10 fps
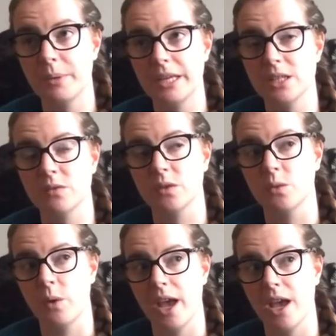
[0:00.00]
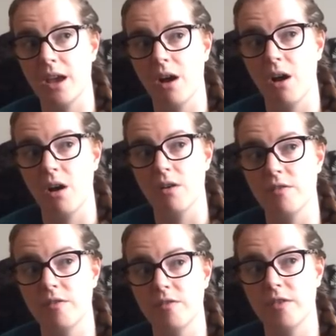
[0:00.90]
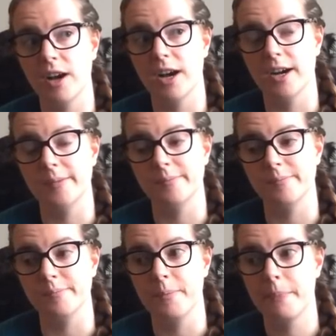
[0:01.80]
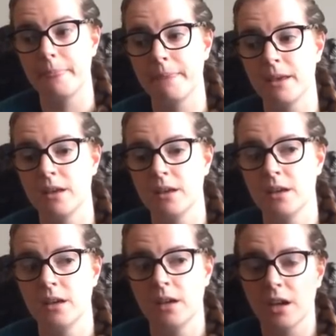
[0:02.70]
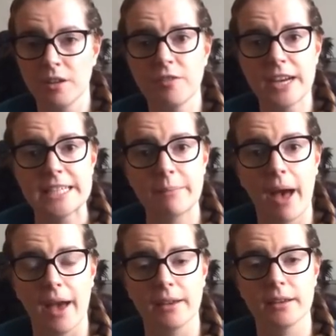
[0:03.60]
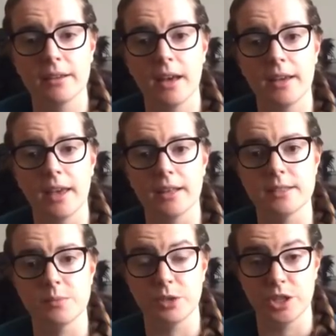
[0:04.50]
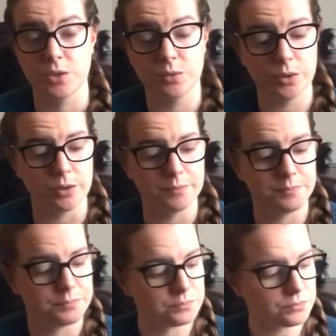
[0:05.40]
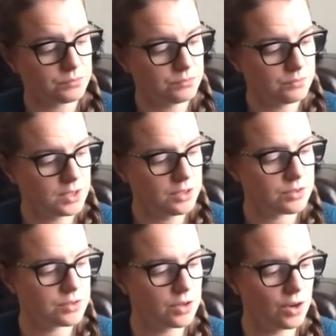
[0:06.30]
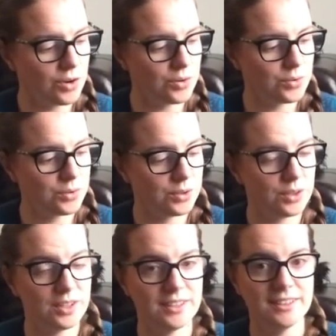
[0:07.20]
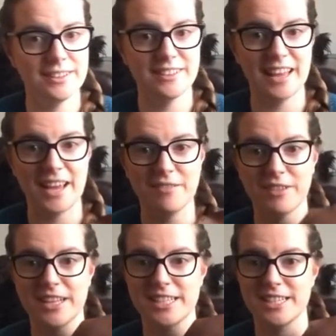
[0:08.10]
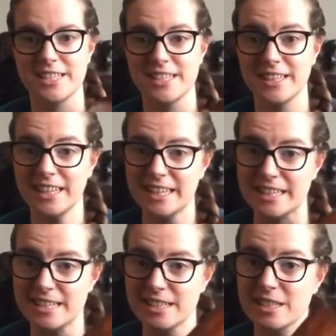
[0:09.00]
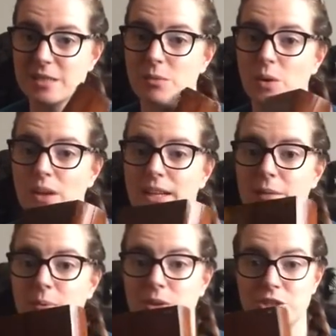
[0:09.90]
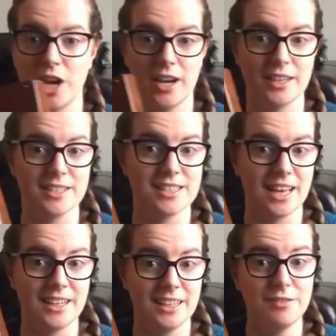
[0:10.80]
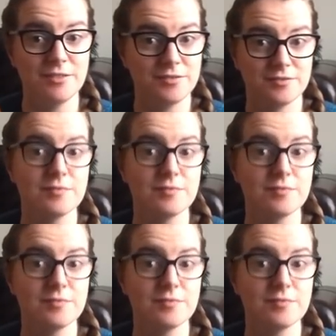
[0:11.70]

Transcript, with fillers: peaceful way of um, kind of fighting back against British rule. So, they invented these small little book charkhas that, if